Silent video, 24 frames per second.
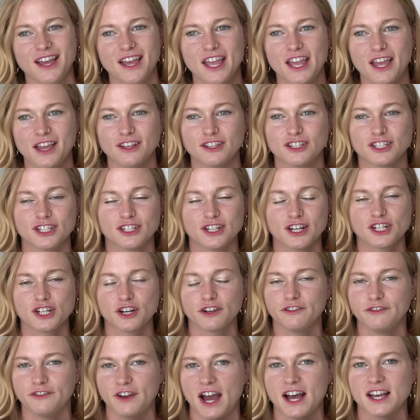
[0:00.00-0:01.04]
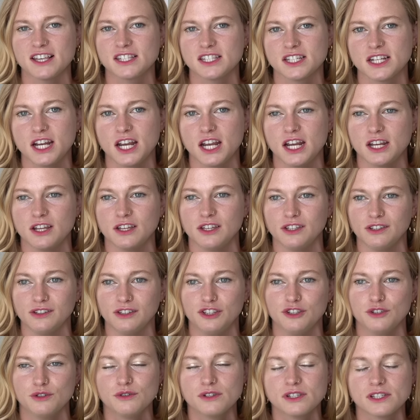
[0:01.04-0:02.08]
is such a fascinating
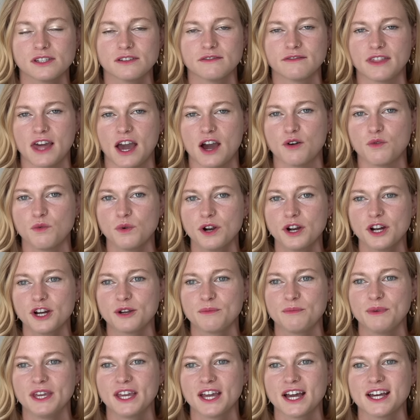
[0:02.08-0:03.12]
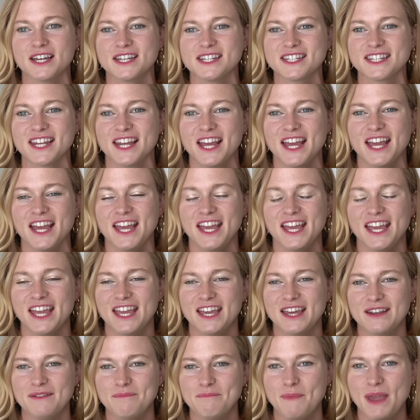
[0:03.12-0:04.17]
use of that word because
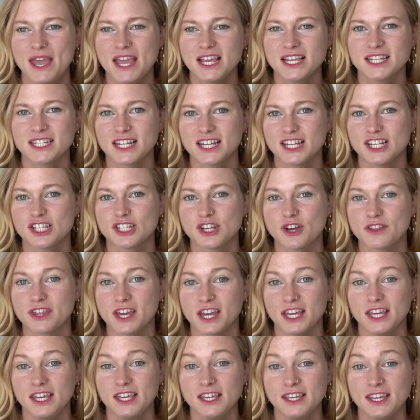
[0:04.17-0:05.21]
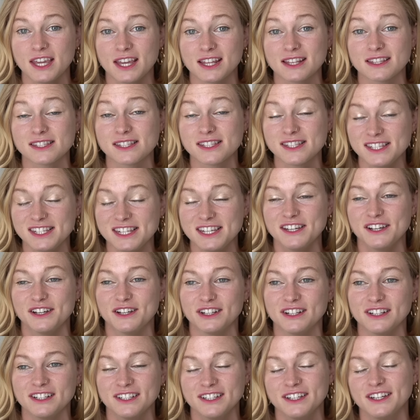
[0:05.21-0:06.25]
it makes it so that he can
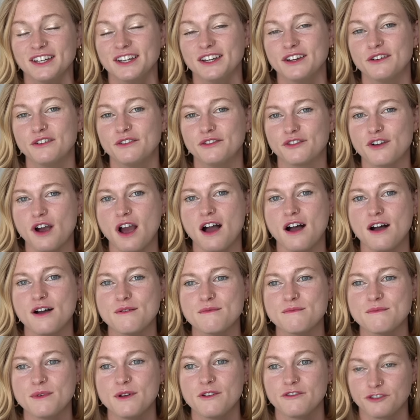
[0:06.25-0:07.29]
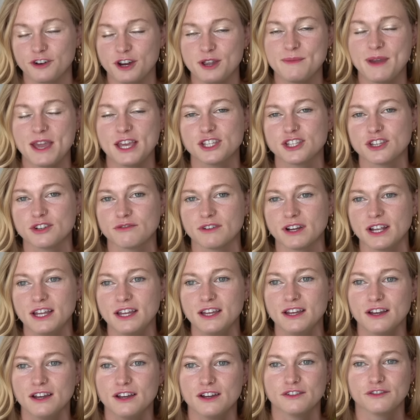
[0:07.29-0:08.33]
steal from
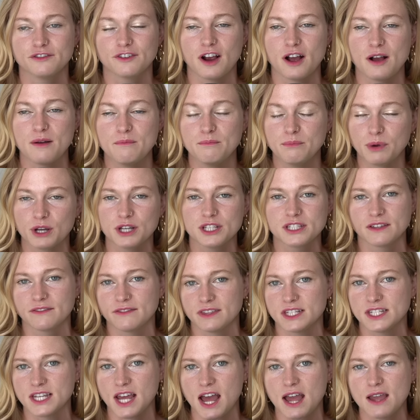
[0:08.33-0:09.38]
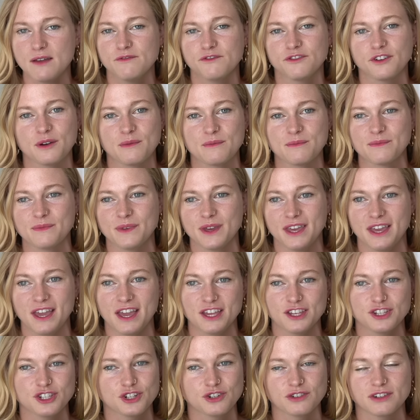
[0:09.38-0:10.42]
Freemasonry, from books of the time, from
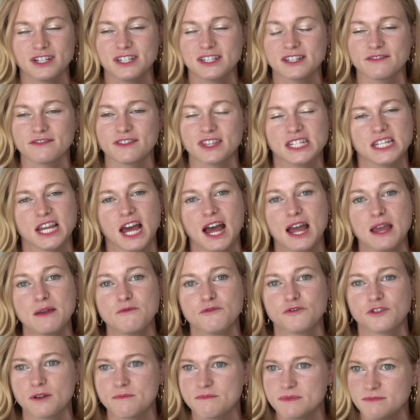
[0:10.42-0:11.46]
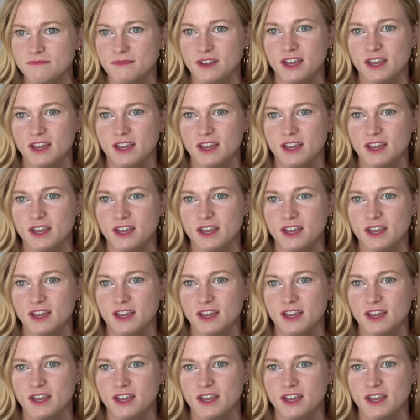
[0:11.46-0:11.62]
histories of the time, from